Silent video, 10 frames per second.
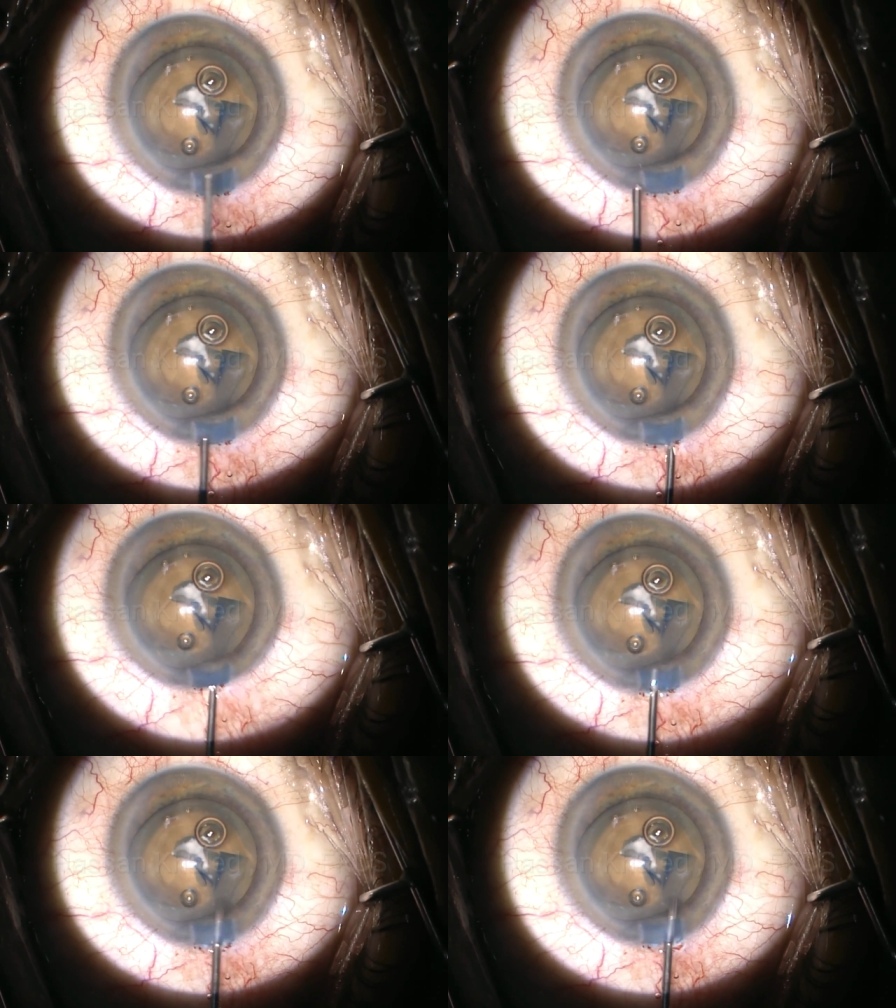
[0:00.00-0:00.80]
again
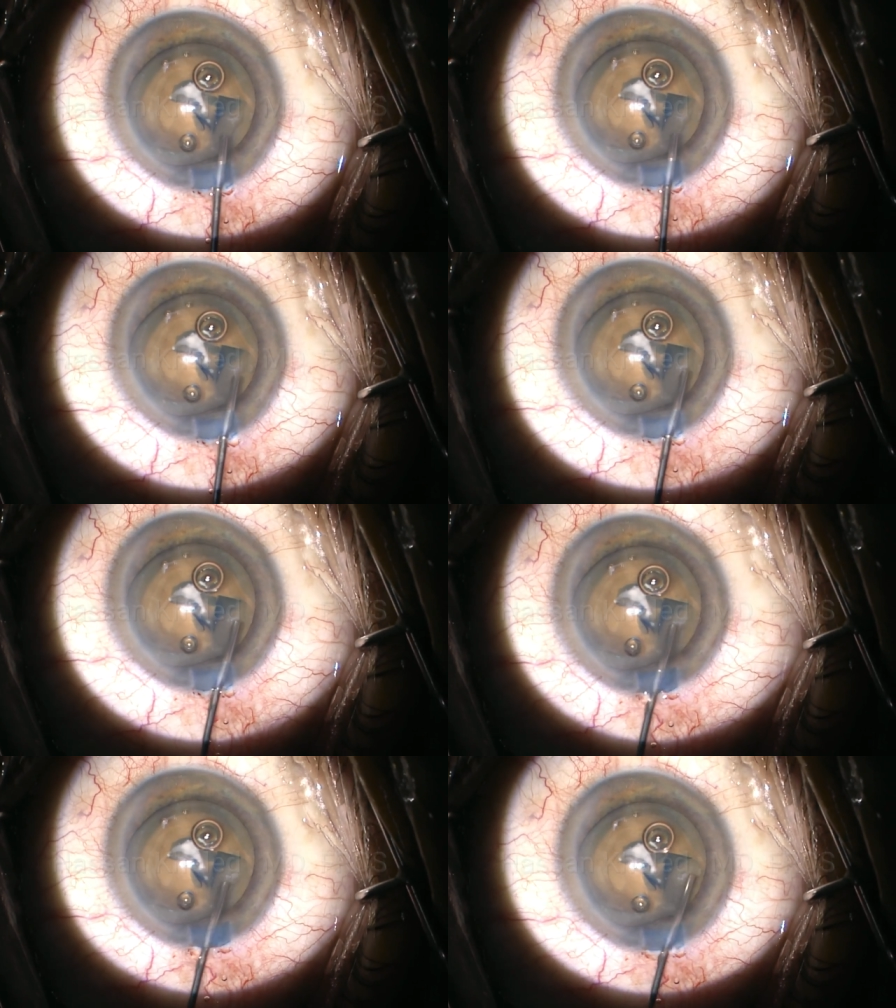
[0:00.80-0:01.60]
dispersive
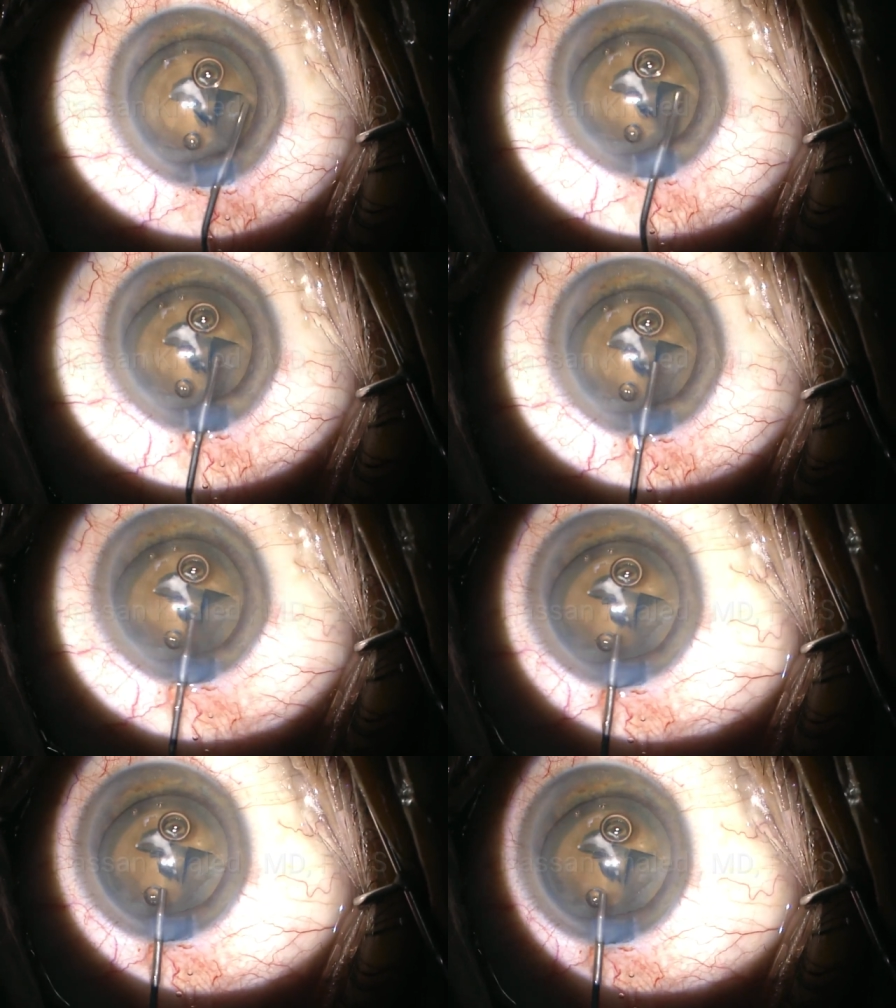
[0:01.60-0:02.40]
OVD,
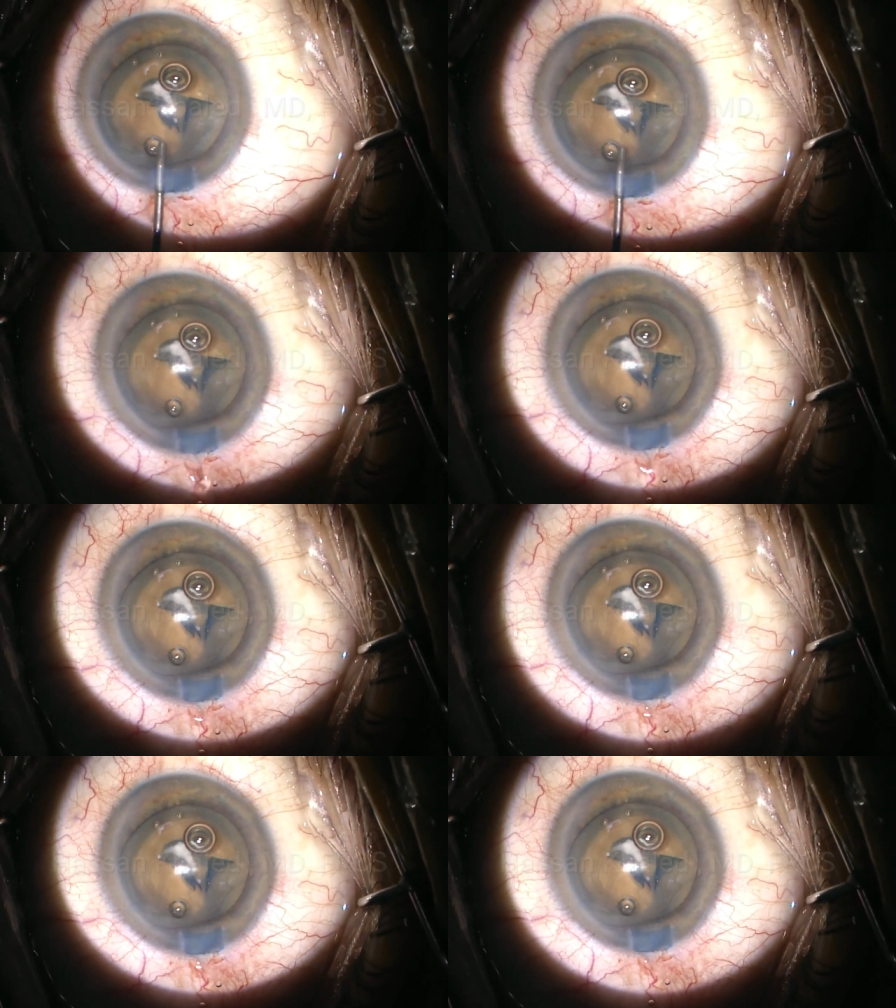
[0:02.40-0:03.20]
then
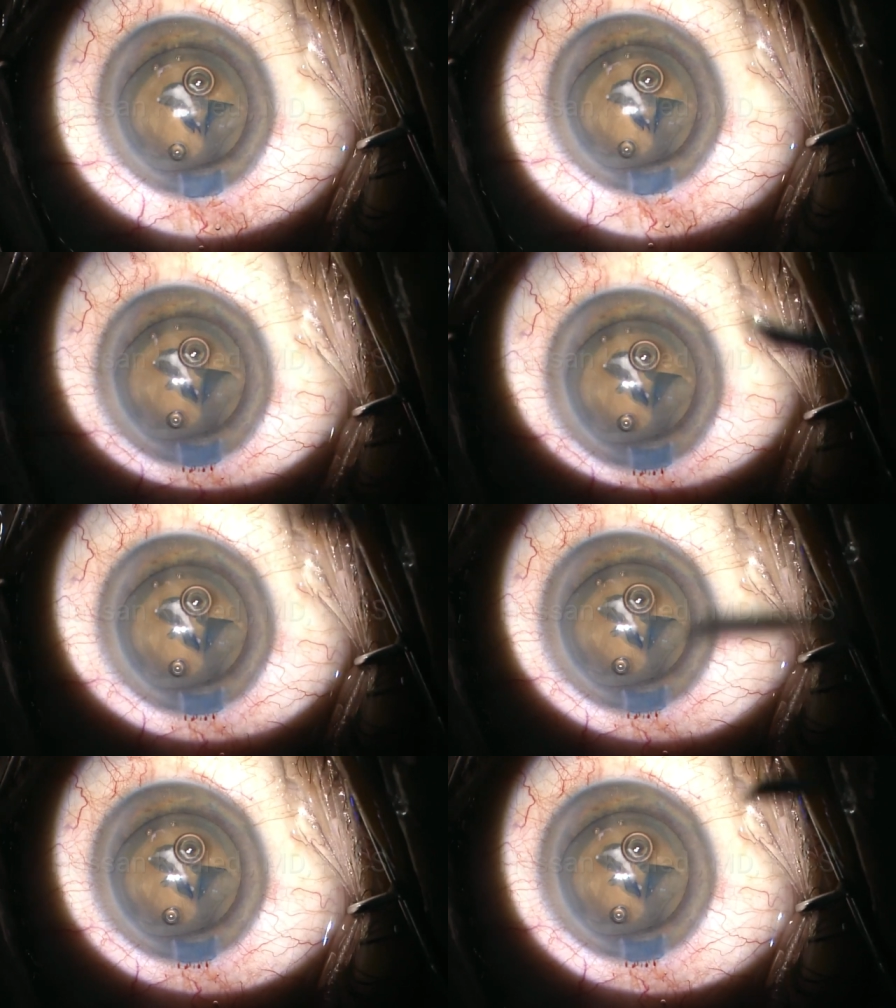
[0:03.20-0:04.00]
I
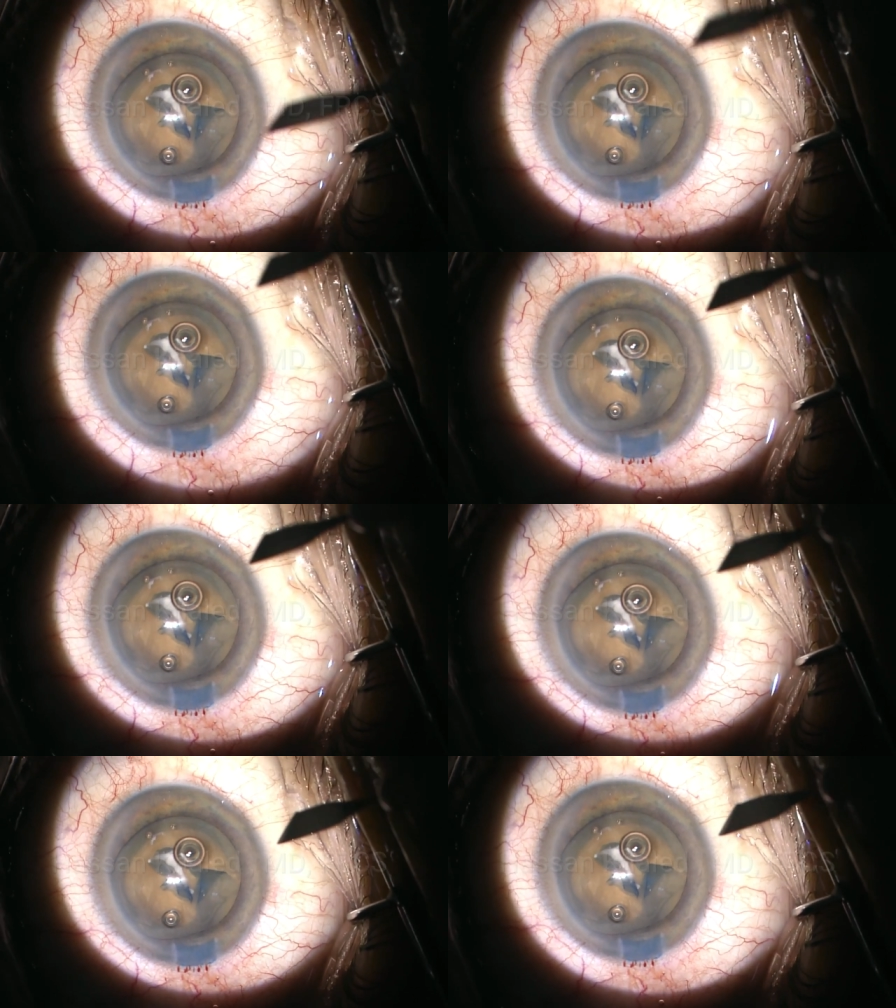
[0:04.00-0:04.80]
open
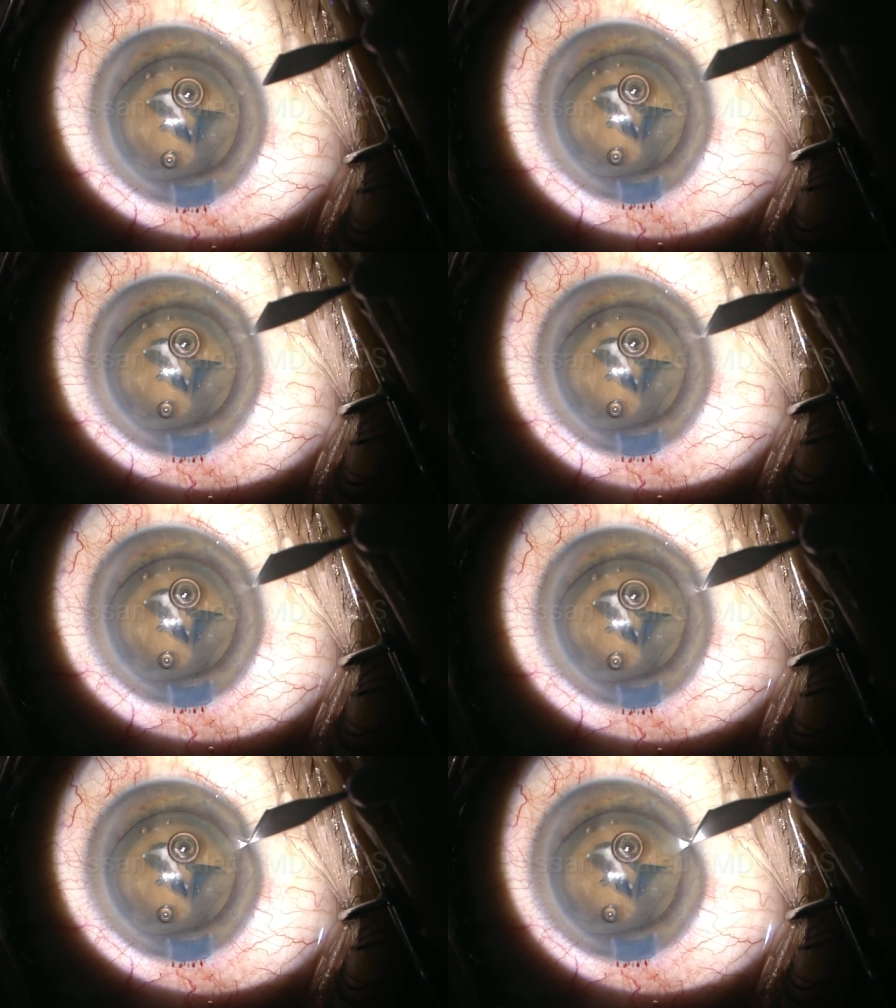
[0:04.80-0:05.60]
side
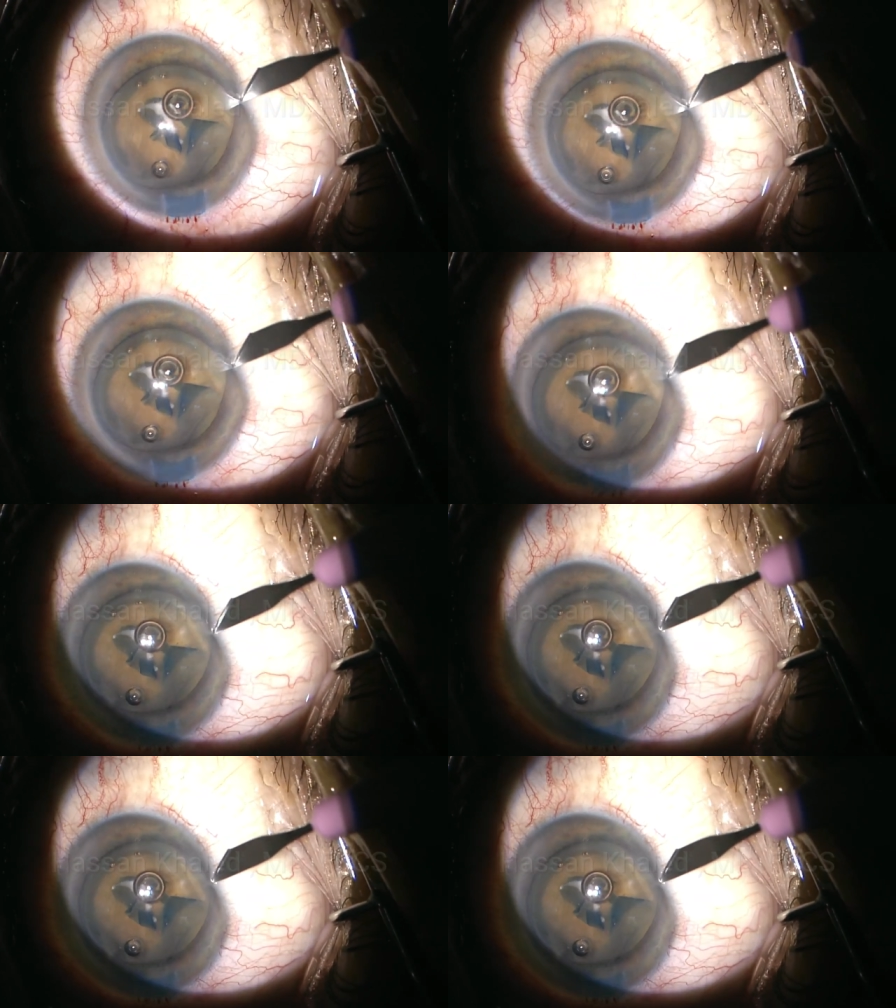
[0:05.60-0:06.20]
port